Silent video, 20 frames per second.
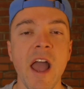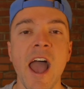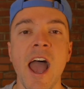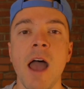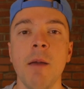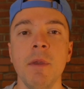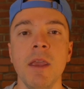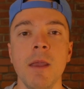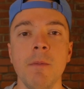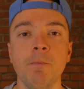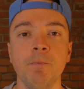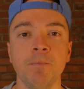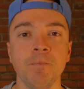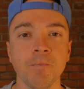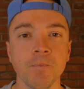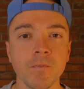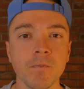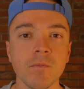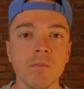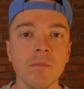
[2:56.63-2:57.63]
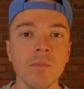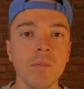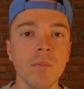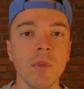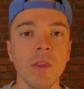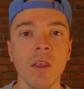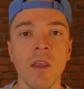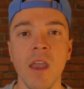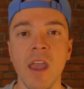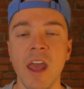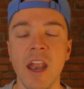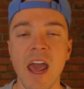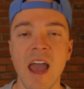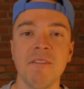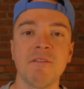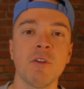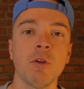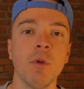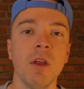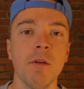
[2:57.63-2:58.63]
Abbey. And
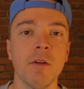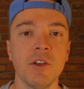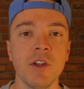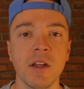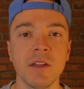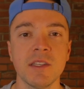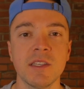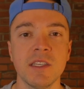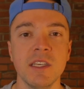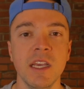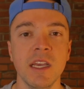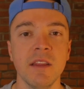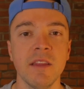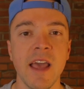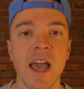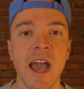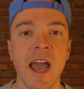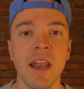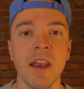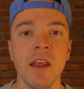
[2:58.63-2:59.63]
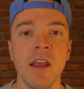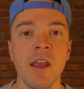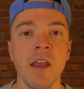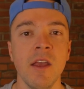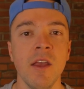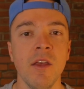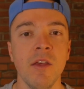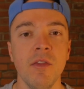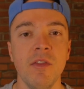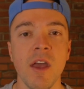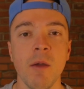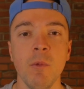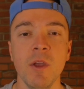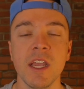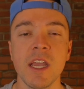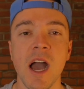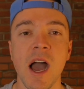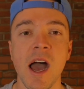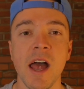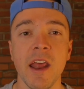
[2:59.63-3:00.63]
after we were done seeing that, then we
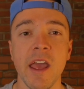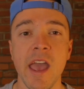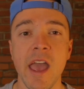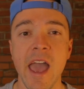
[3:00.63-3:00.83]
got